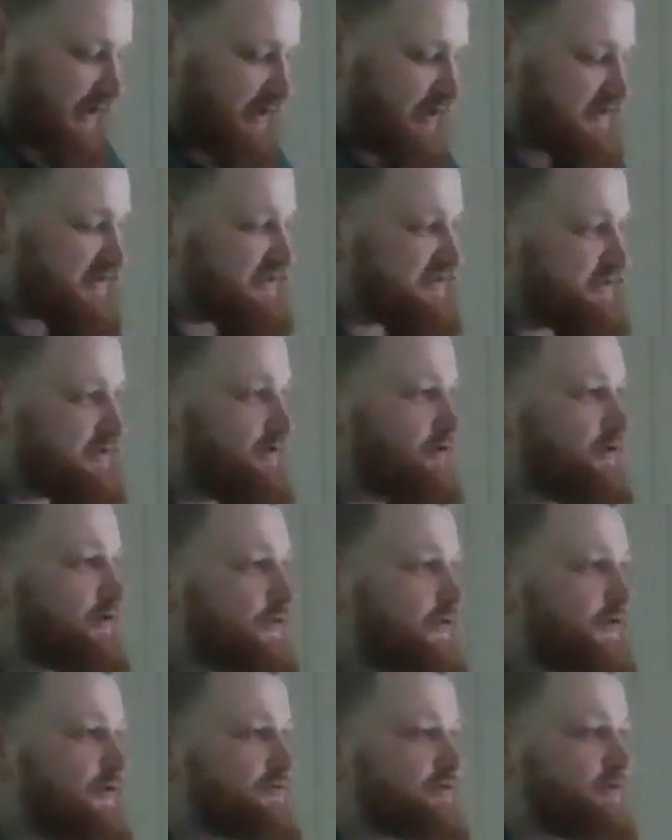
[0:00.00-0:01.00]
It's still
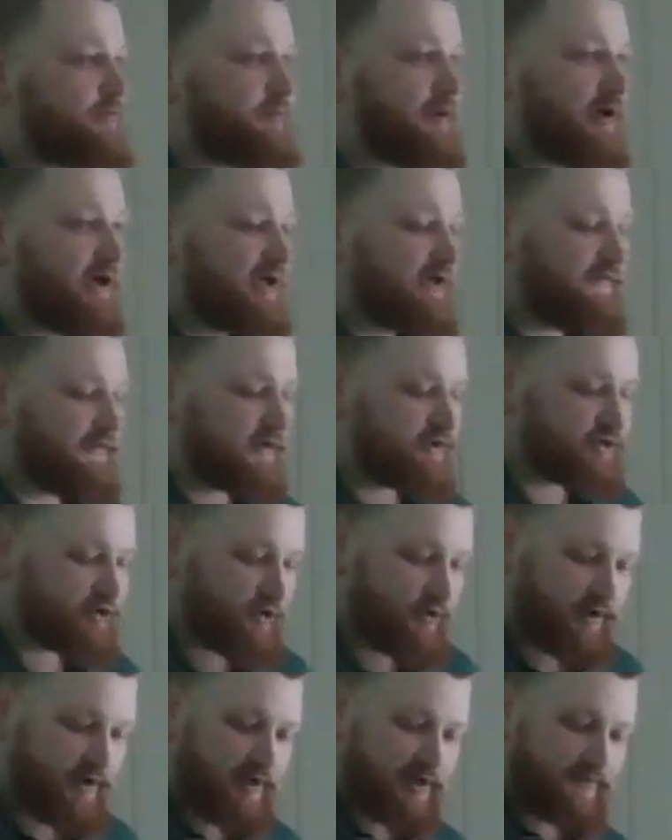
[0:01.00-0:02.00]
a critical part of our
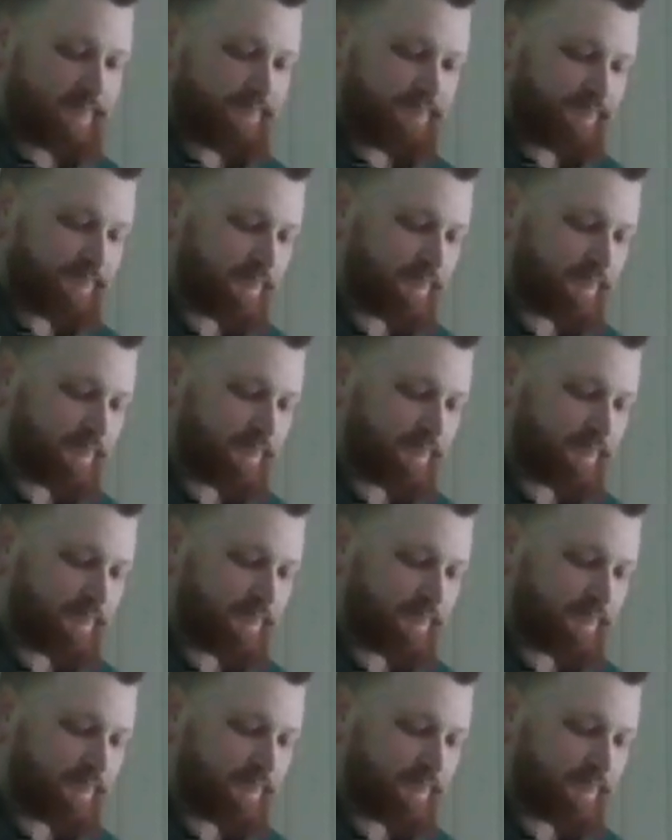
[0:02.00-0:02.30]
journey